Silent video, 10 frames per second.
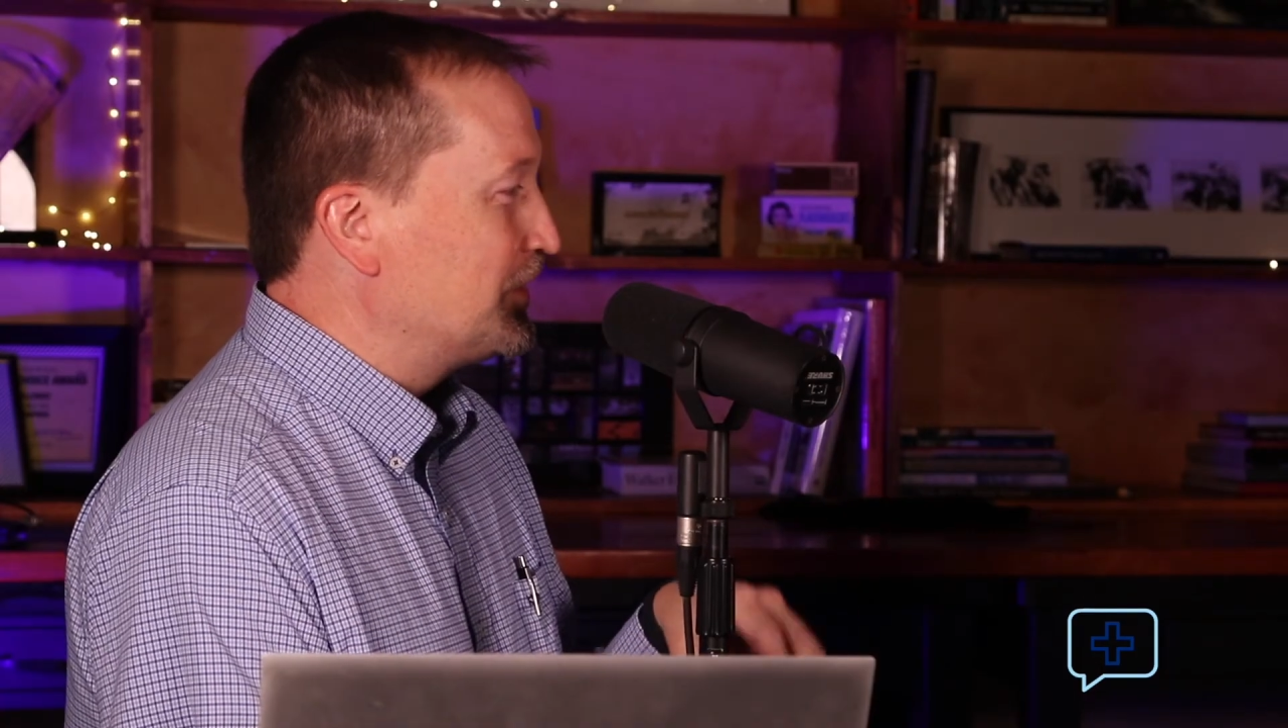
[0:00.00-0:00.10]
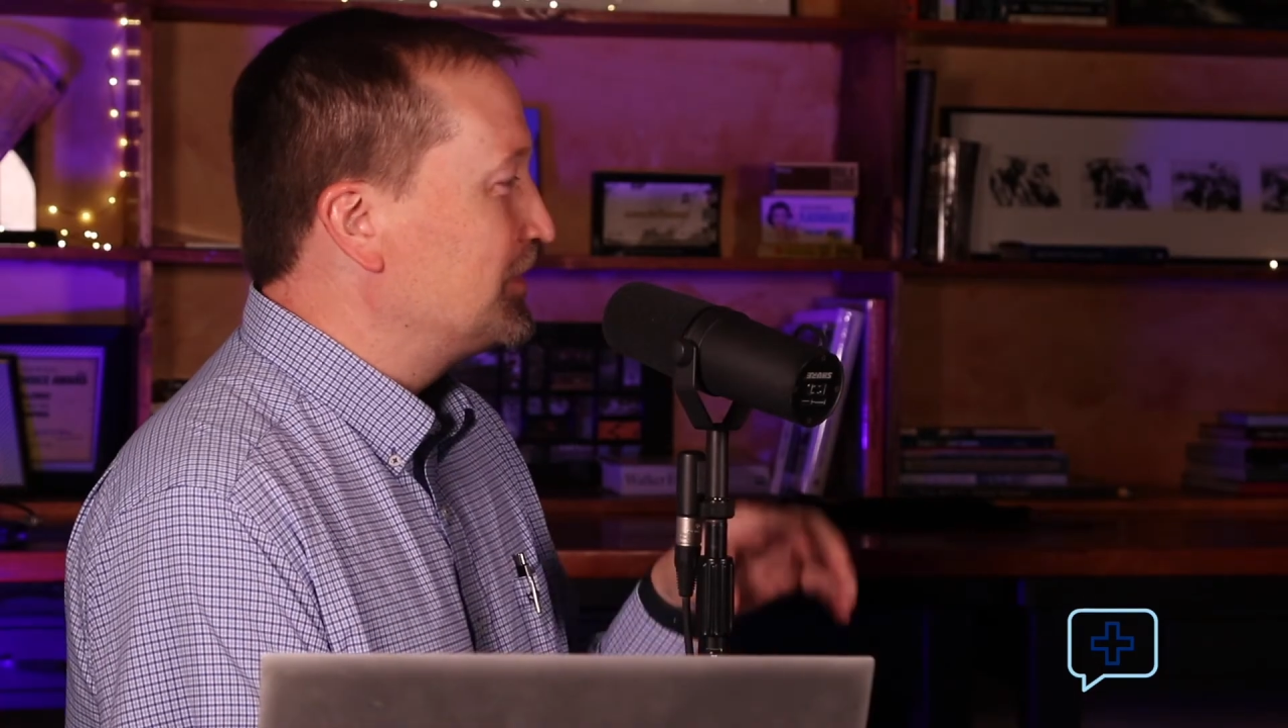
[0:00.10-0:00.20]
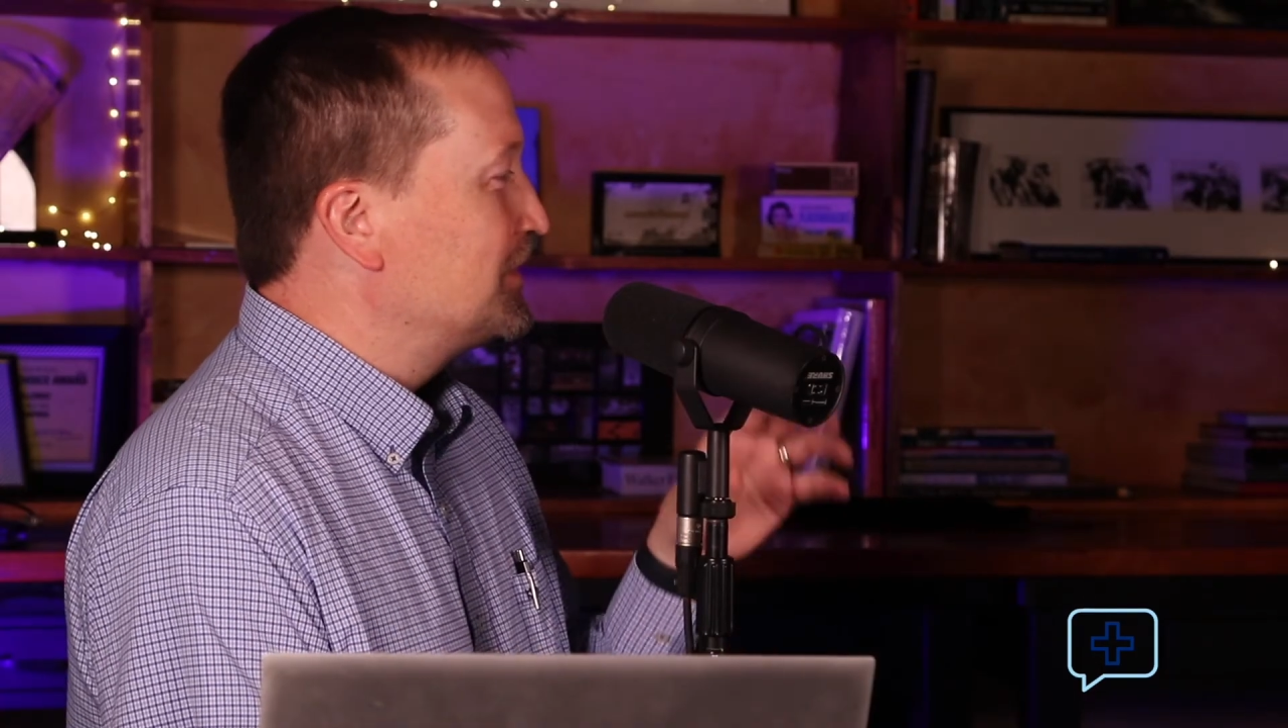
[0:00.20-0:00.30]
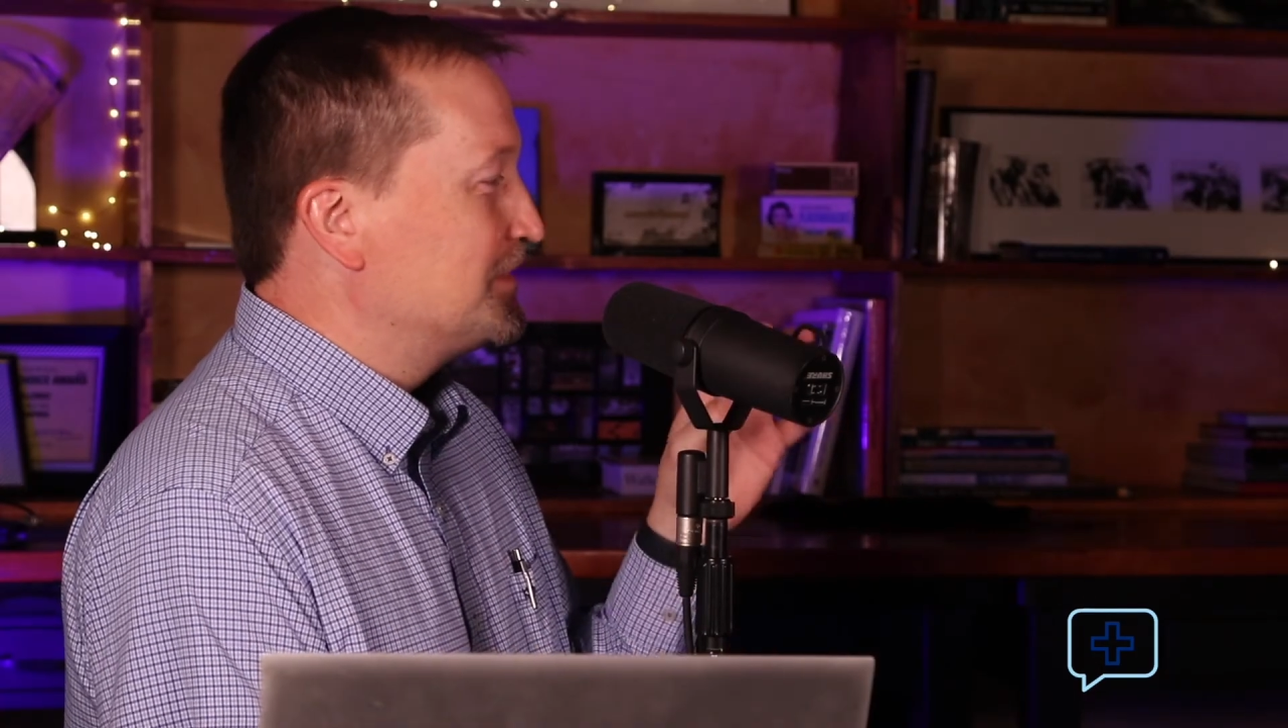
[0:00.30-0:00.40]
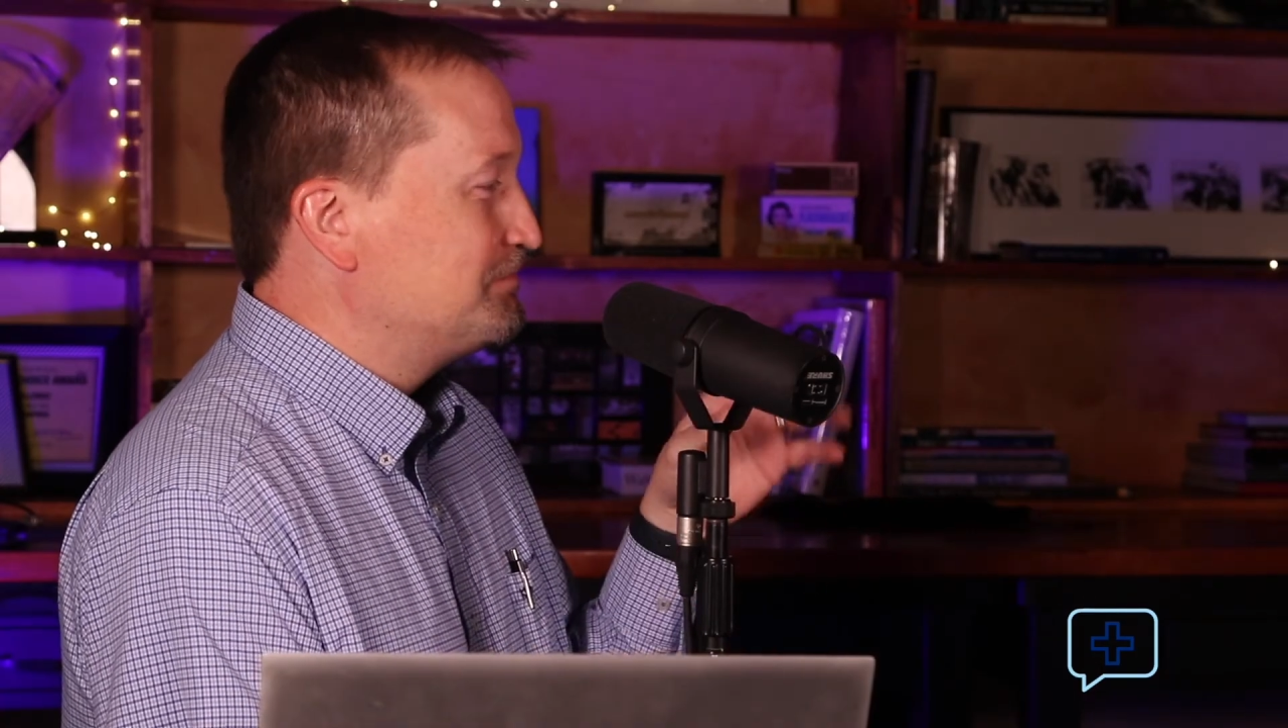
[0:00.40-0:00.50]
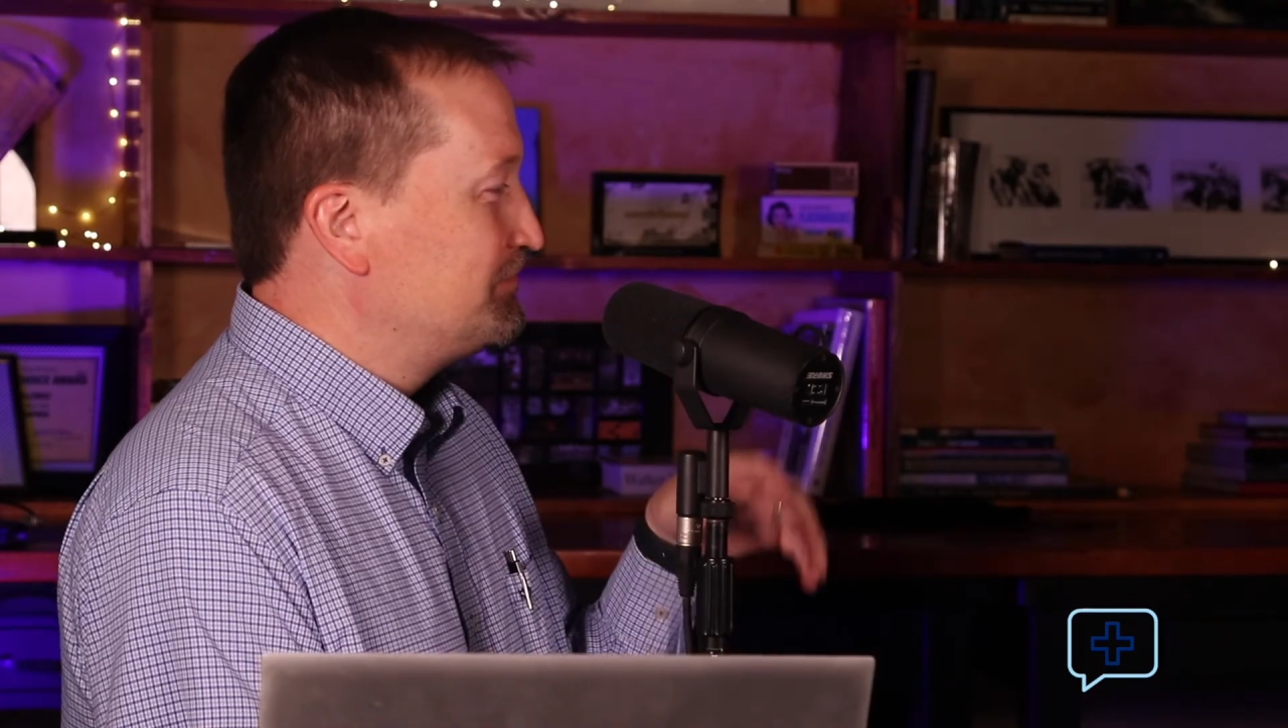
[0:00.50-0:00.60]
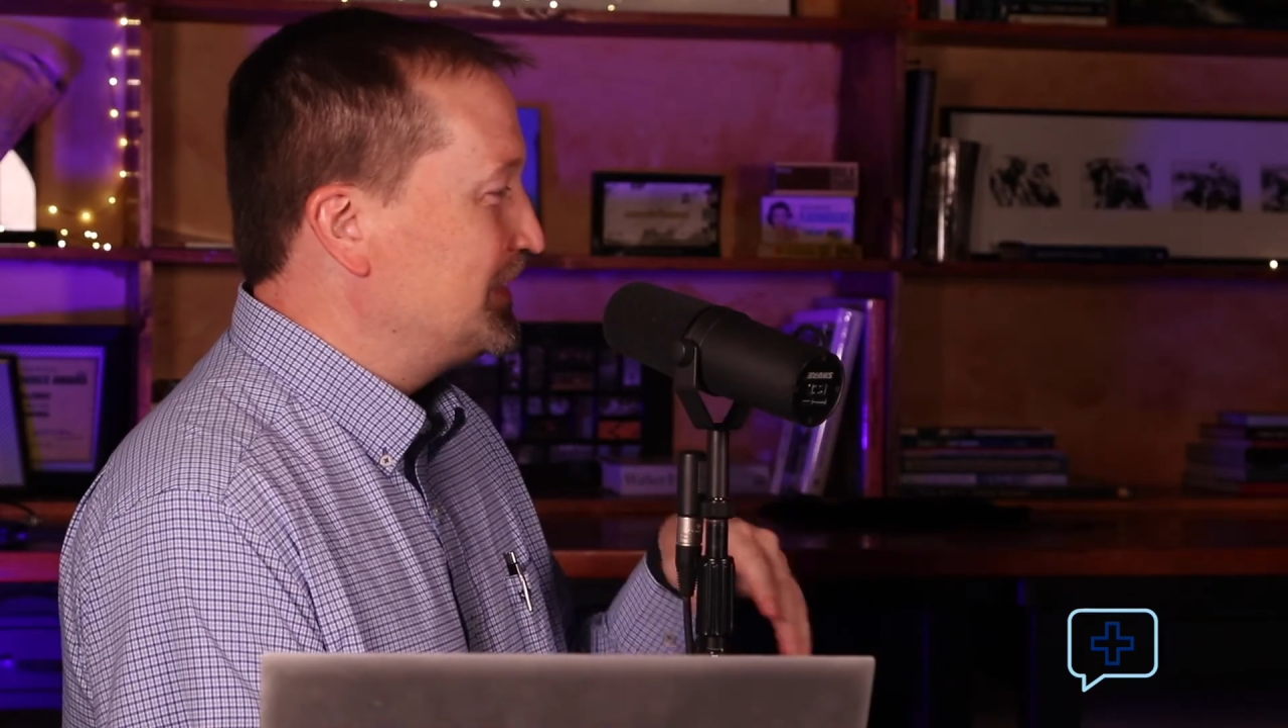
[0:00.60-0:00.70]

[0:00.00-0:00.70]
or the,